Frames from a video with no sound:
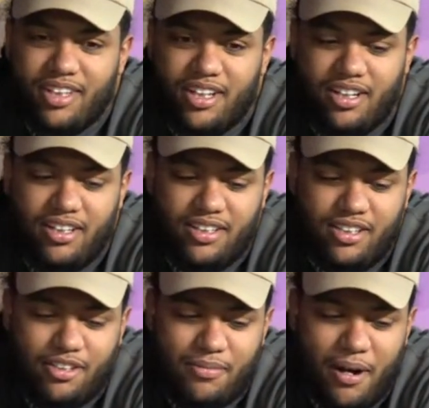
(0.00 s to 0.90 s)

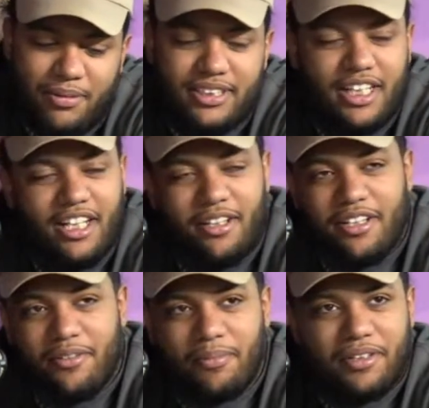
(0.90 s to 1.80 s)
I would say
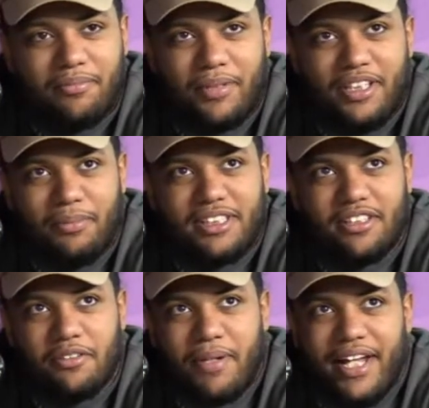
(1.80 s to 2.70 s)
in the midst
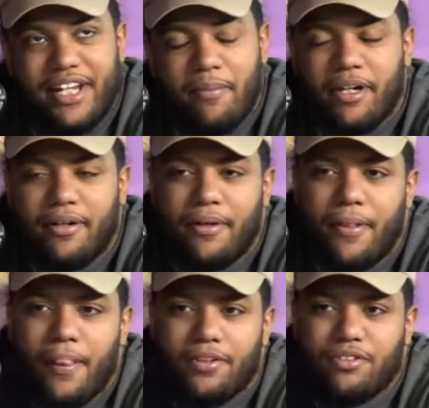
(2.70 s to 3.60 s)
of the pandemic,
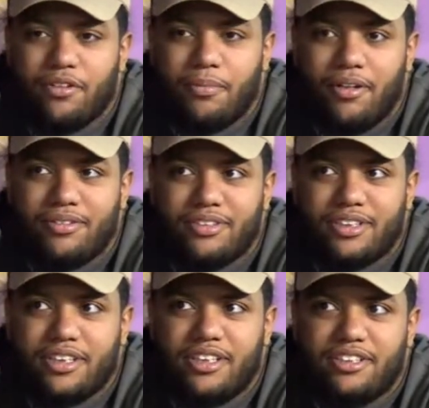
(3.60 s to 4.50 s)
so about
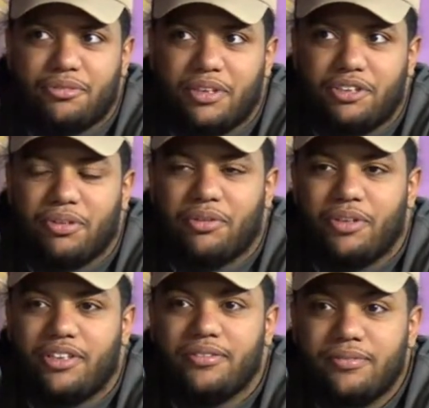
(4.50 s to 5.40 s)

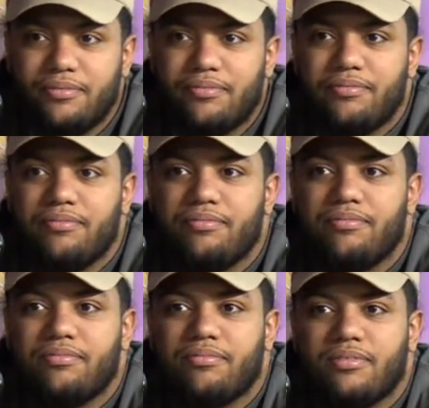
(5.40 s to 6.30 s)
2021.
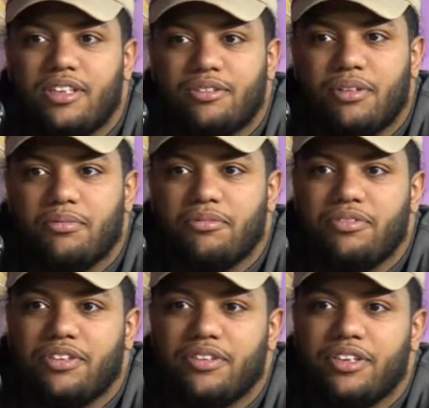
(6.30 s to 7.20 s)
That's when I moved
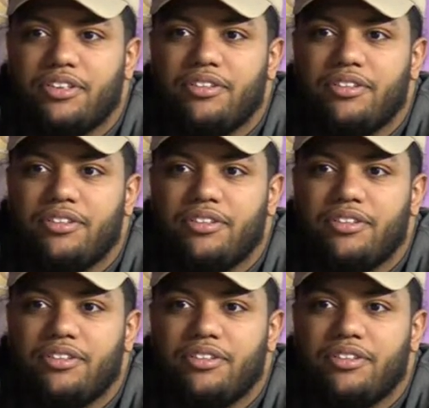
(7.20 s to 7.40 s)
here.